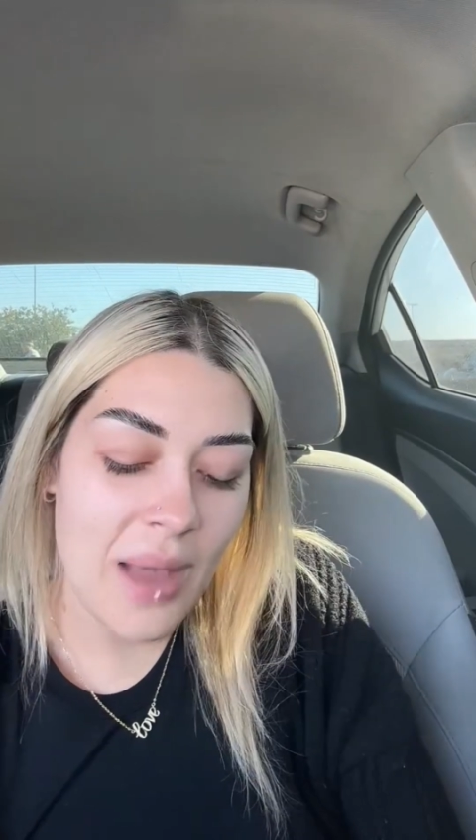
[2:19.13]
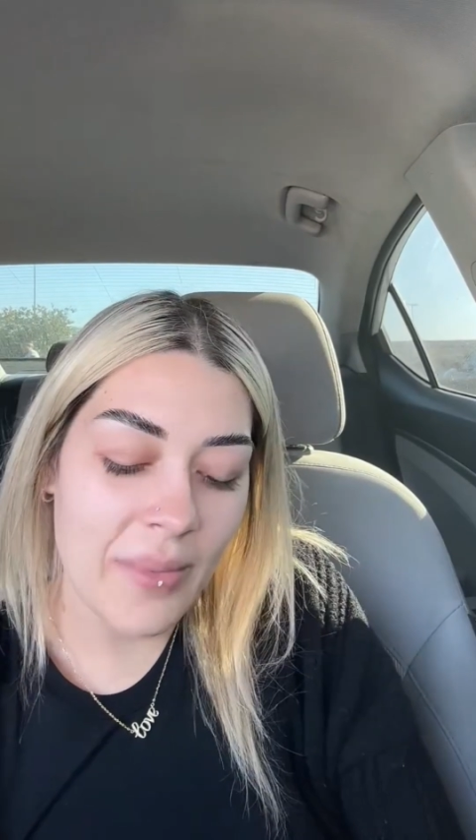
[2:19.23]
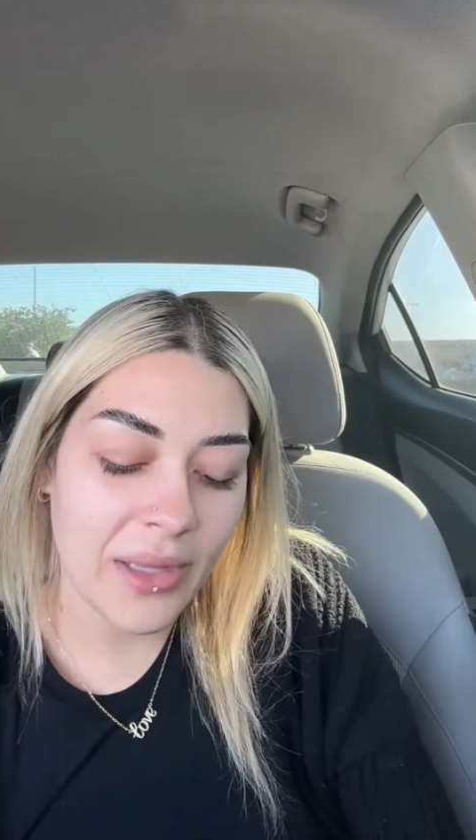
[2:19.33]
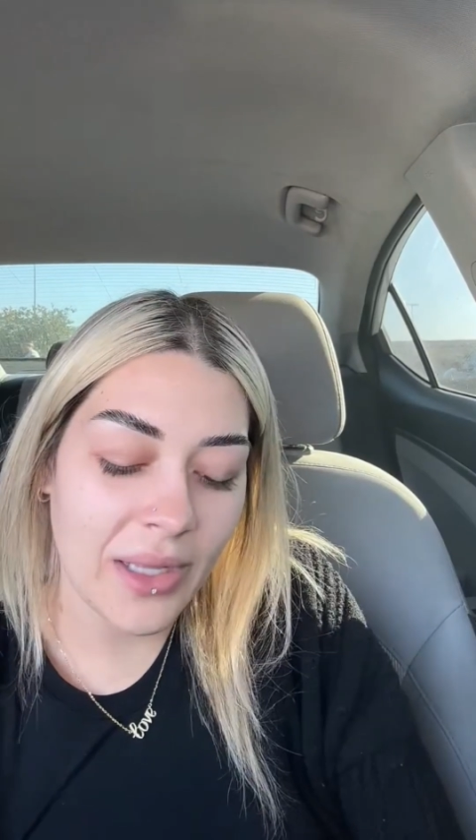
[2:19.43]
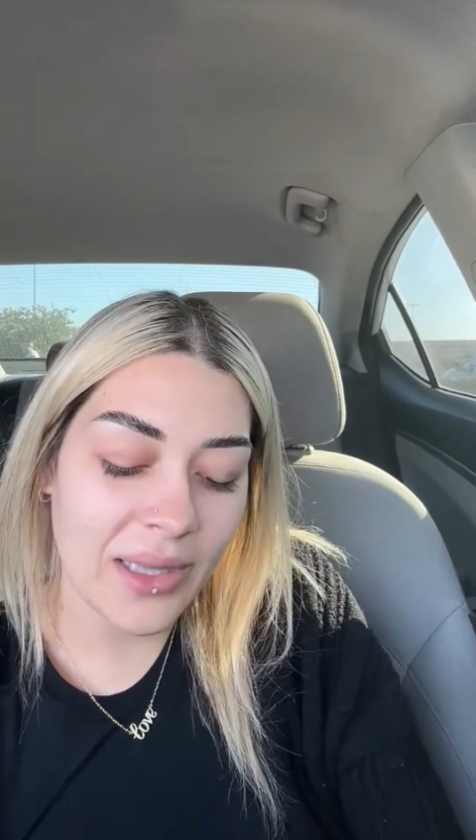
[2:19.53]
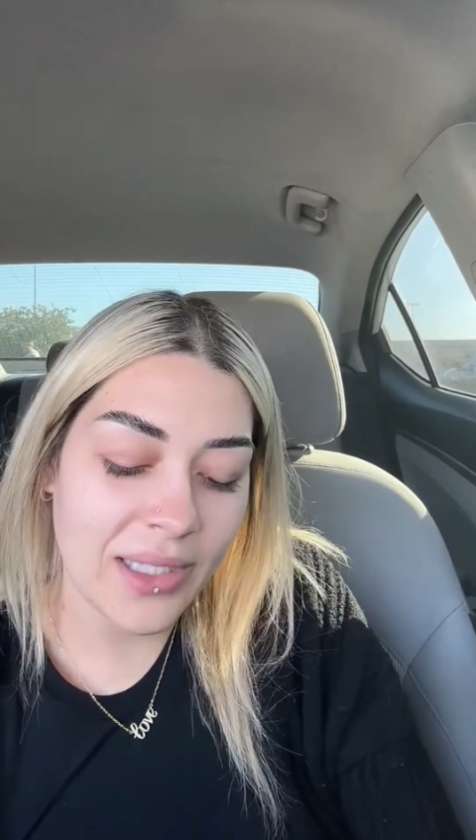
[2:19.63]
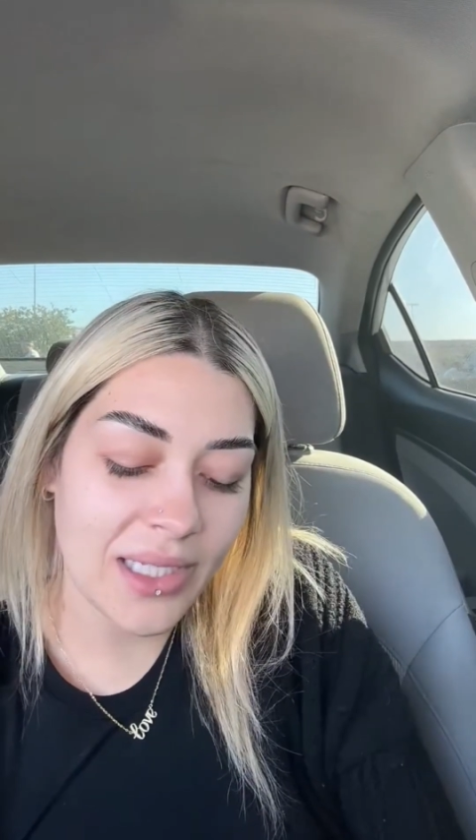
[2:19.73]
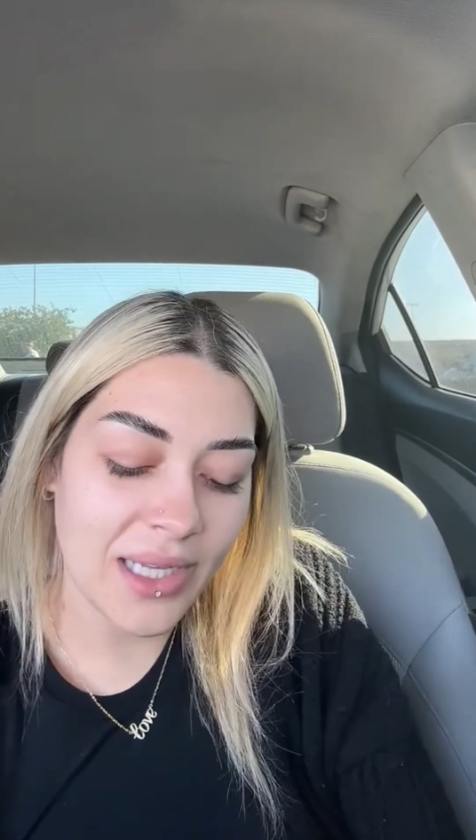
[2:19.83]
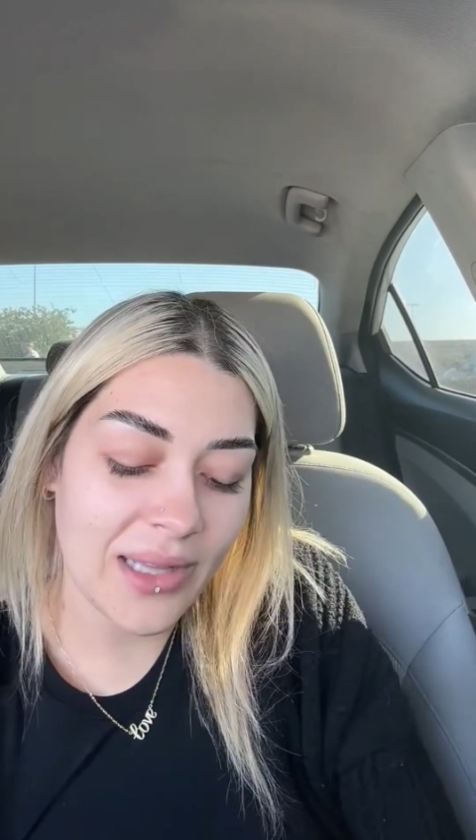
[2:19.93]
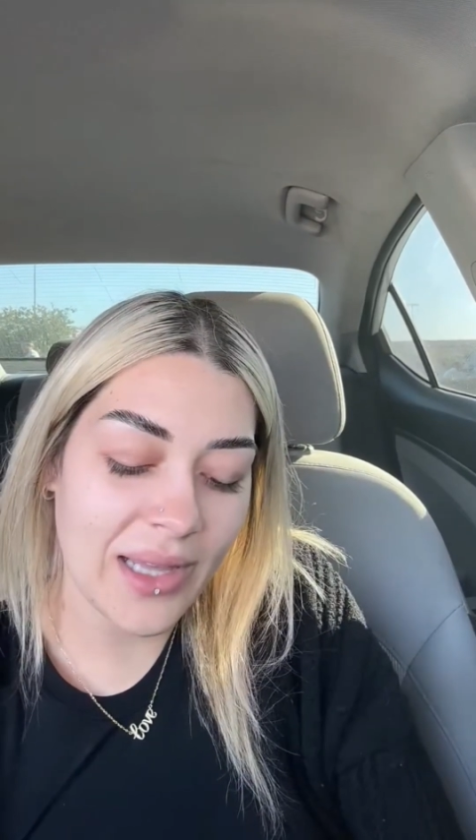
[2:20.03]
I'm gonna look at the
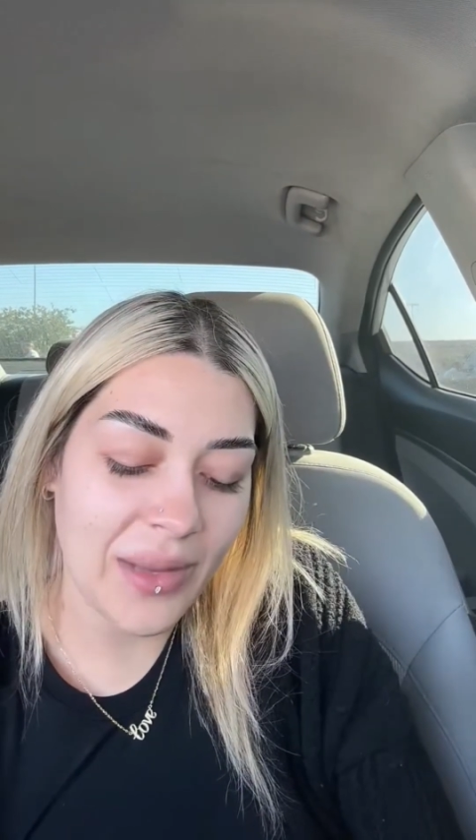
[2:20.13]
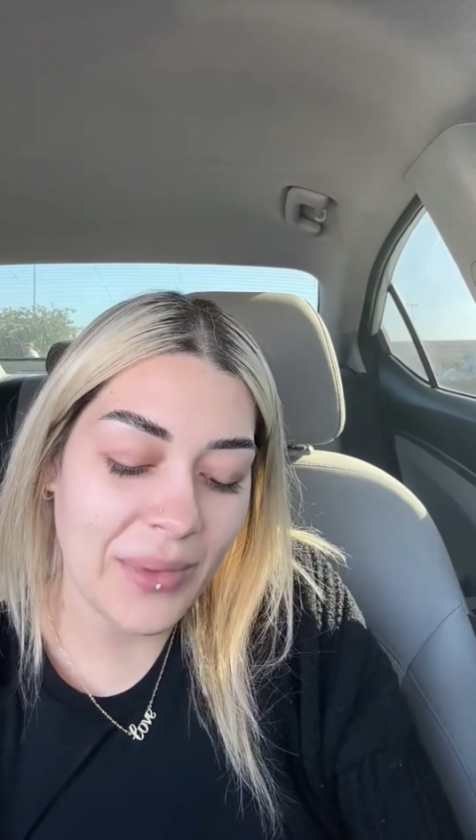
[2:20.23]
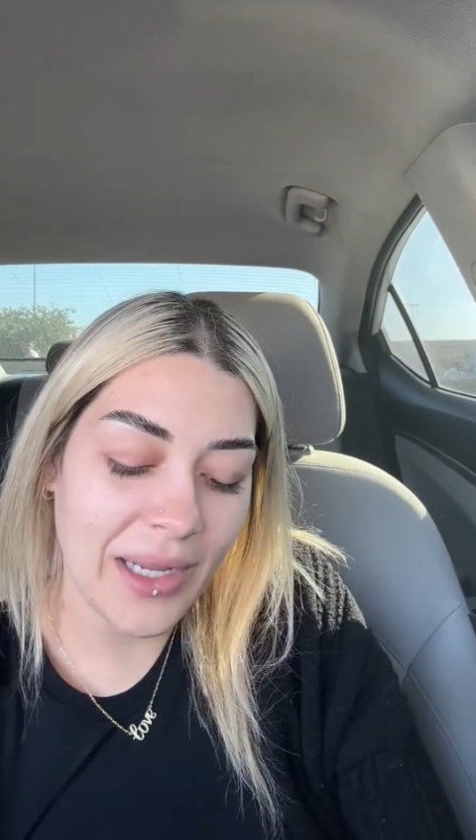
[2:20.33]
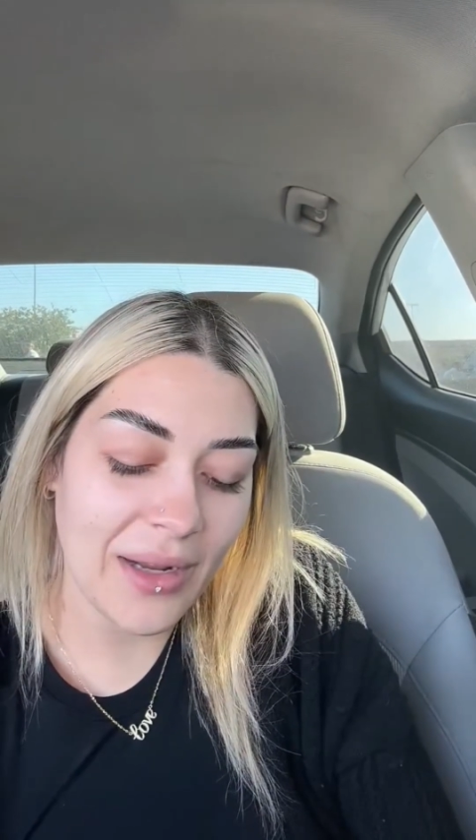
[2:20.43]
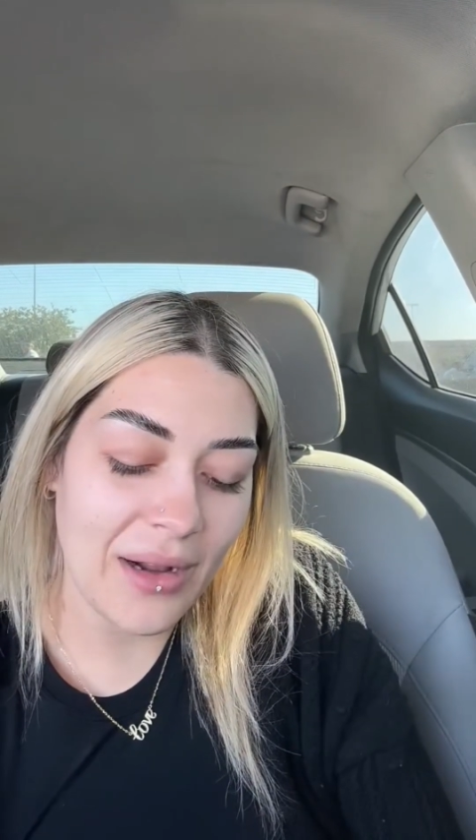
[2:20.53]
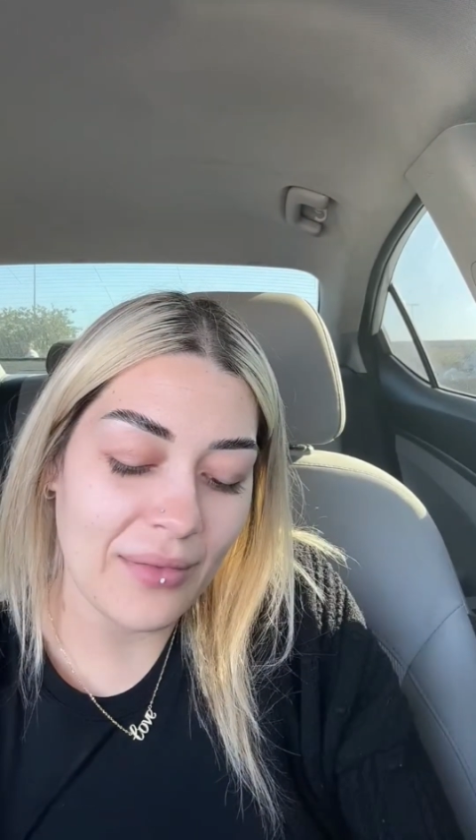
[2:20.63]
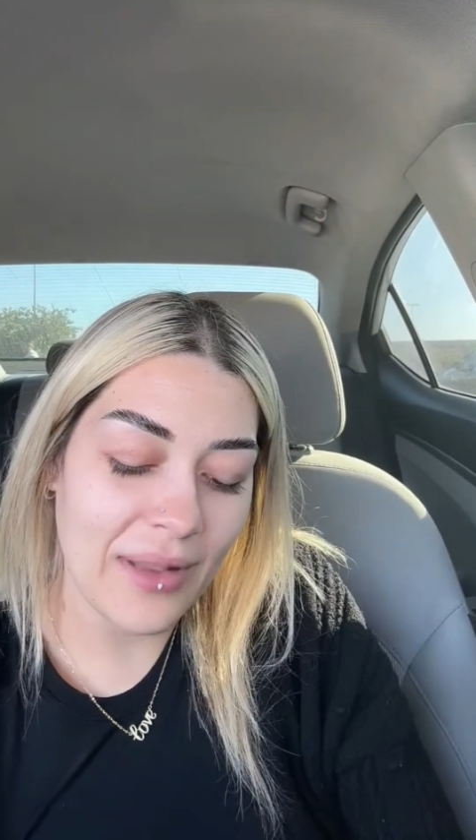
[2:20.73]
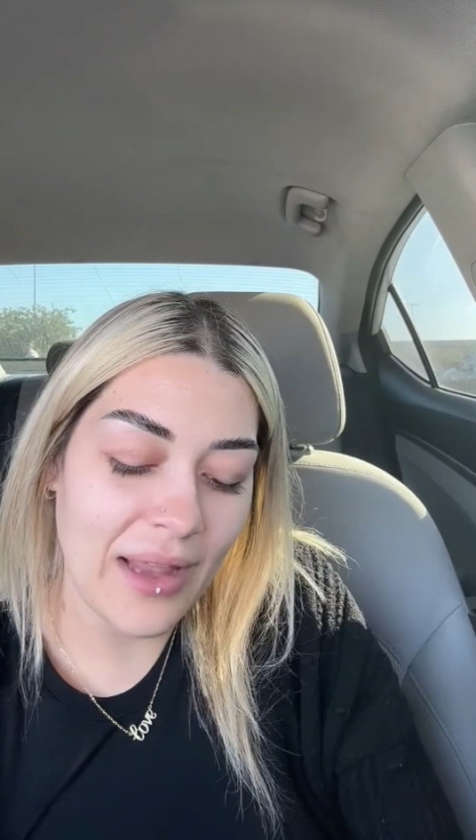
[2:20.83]
tickets again when I get off